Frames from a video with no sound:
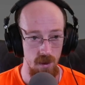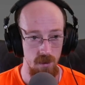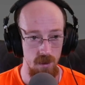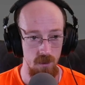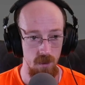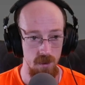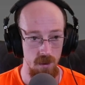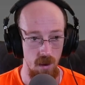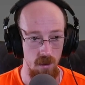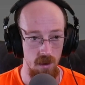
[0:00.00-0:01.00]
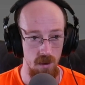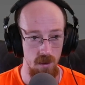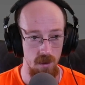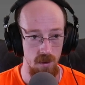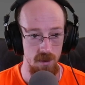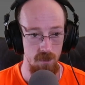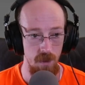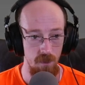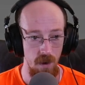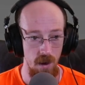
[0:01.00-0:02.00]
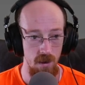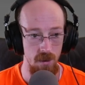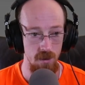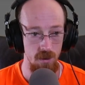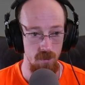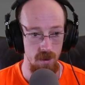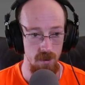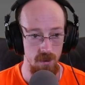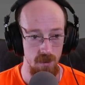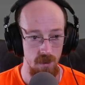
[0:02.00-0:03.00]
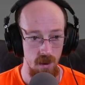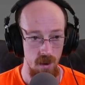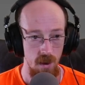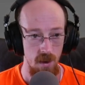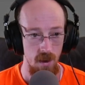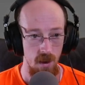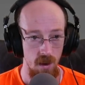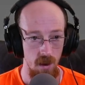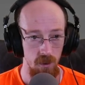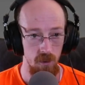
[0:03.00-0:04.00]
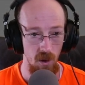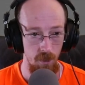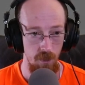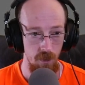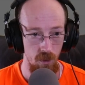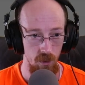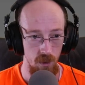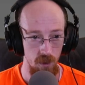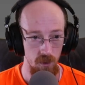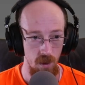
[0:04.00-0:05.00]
and these ones are in the Spitfire instruments uh, subfolder.